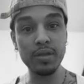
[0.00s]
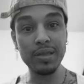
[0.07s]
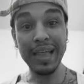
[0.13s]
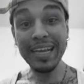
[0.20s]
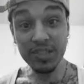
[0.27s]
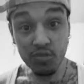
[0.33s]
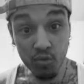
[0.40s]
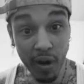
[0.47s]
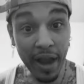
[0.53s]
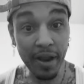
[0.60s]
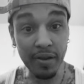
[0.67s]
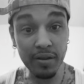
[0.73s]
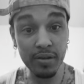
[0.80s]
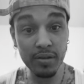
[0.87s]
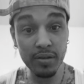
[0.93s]
That's
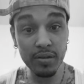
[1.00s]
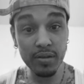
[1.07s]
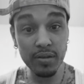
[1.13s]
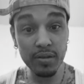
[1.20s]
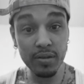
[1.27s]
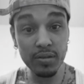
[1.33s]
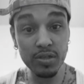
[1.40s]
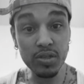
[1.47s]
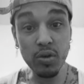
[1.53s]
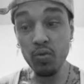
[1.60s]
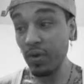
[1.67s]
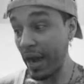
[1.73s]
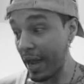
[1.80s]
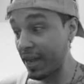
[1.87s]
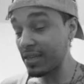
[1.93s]
rare. So
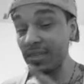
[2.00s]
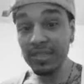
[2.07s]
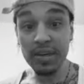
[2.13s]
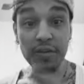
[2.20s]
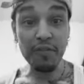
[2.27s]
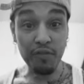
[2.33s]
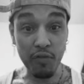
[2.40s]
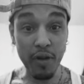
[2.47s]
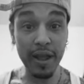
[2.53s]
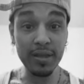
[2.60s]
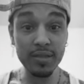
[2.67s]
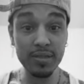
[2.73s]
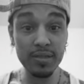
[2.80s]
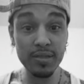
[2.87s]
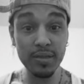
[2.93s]
when I consider
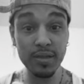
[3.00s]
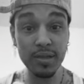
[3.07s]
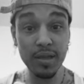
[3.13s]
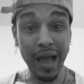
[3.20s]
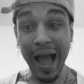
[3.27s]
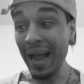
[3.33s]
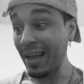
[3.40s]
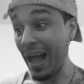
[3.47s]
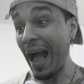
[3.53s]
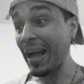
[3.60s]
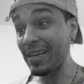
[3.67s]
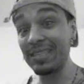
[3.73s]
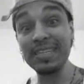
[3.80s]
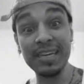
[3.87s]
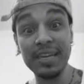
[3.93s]
friends, I, I
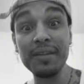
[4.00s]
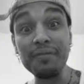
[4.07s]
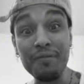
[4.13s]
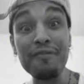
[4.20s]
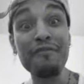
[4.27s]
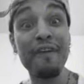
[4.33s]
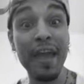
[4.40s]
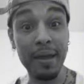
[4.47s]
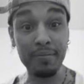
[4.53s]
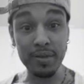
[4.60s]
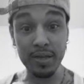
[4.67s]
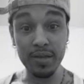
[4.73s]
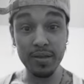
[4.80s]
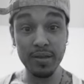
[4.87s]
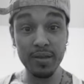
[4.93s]
consider them
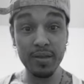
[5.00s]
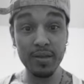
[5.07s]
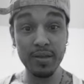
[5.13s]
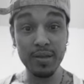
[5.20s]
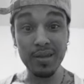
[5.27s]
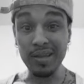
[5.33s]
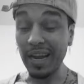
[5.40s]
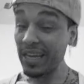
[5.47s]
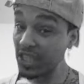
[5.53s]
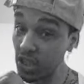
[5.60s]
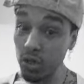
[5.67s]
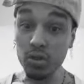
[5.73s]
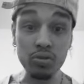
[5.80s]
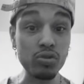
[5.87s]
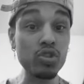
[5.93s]
family. And that
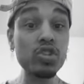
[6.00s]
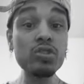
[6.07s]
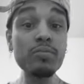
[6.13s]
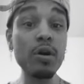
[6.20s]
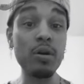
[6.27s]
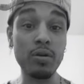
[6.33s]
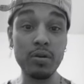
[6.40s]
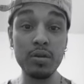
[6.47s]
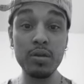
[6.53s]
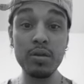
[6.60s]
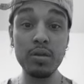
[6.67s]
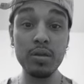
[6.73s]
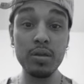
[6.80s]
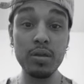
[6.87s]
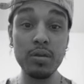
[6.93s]
circle is small,
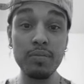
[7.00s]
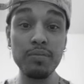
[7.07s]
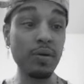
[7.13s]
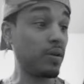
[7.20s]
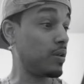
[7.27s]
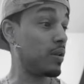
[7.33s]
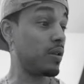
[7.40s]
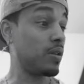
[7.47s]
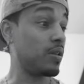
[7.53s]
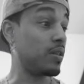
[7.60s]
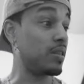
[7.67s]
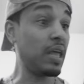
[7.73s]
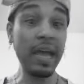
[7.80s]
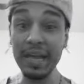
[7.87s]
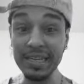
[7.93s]
but
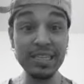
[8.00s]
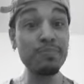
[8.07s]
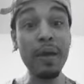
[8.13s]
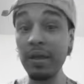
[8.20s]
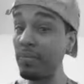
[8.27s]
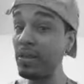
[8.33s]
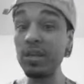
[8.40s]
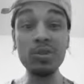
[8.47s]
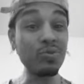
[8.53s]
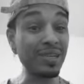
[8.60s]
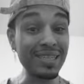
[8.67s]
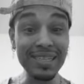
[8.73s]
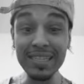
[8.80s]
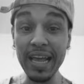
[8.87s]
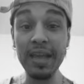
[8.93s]
they expect me to do the
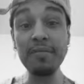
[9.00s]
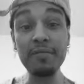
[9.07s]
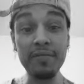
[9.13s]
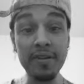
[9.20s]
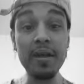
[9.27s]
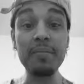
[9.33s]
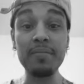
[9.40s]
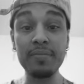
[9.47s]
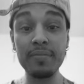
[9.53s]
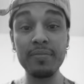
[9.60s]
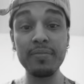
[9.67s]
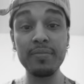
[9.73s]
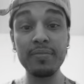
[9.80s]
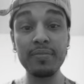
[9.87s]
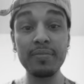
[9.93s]
same for them.
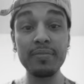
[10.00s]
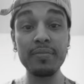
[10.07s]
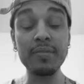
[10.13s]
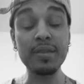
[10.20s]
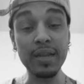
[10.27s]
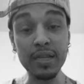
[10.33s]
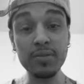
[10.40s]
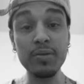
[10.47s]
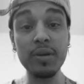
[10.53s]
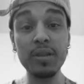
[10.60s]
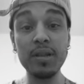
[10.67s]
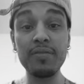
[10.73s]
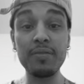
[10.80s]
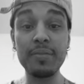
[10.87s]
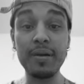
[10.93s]
And that's what I
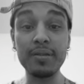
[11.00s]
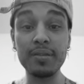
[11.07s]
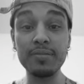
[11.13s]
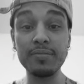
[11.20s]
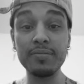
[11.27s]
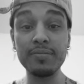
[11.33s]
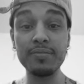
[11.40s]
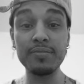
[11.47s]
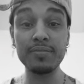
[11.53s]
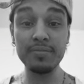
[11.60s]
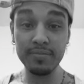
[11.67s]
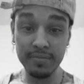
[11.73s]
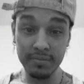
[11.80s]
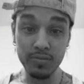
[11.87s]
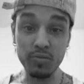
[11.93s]
love about them.
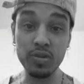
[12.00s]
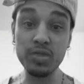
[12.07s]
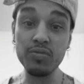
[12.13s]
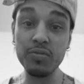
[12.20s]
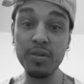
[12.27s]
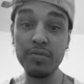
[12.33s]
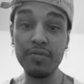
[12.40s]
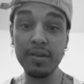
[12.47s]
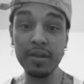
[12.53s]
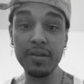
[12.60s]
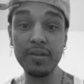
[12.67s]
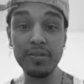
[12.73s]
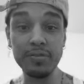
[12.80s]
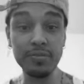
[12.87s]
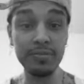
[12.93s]
What's a real friend to
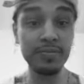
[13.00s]
you?